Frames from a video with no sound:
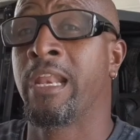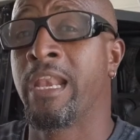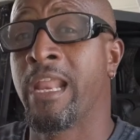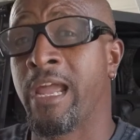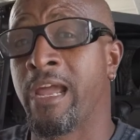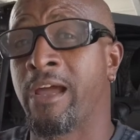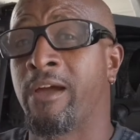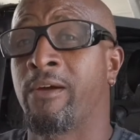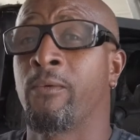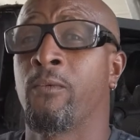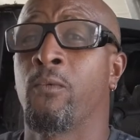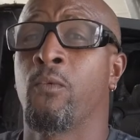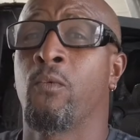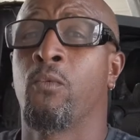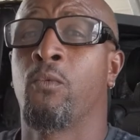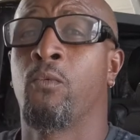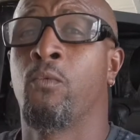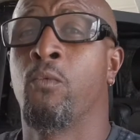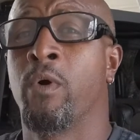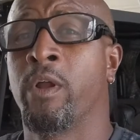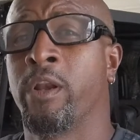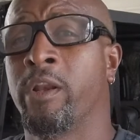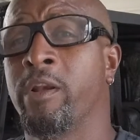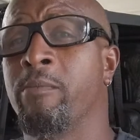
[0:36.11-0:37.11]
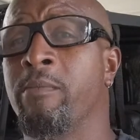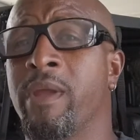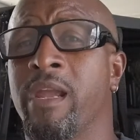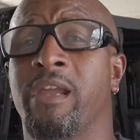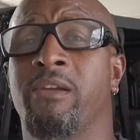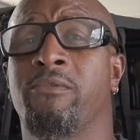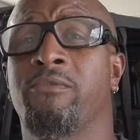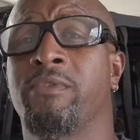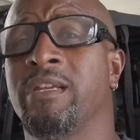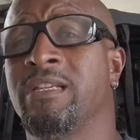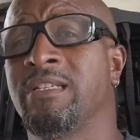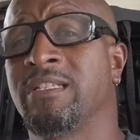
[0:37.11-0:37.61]
Now, one of the
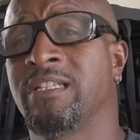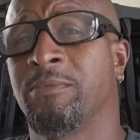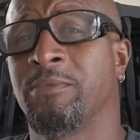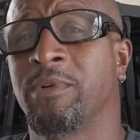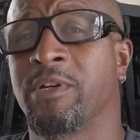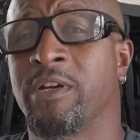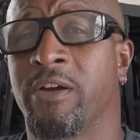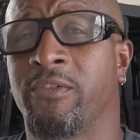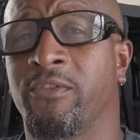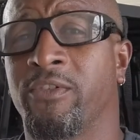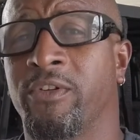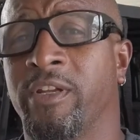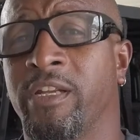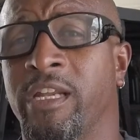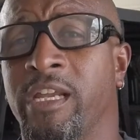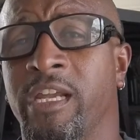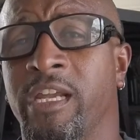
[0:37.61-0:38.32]
main reasons I'm covering it